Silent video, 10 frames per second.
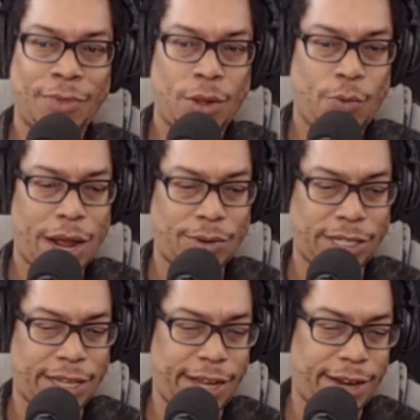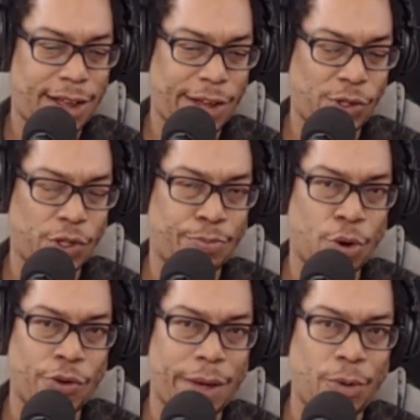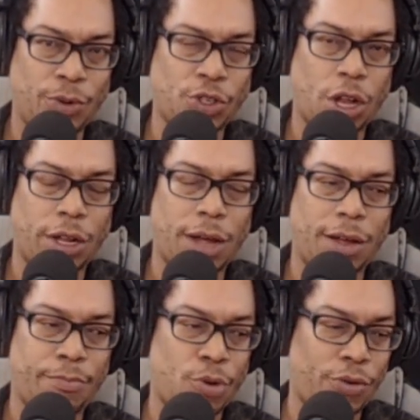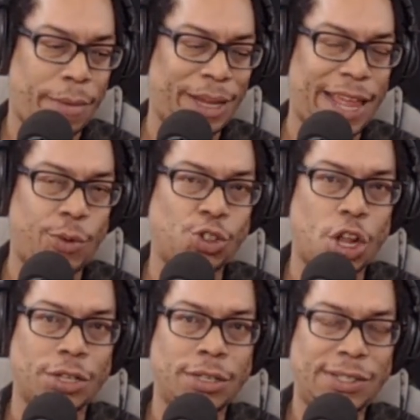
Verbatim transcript: When I was a kid, I used to program in what's called a programming language called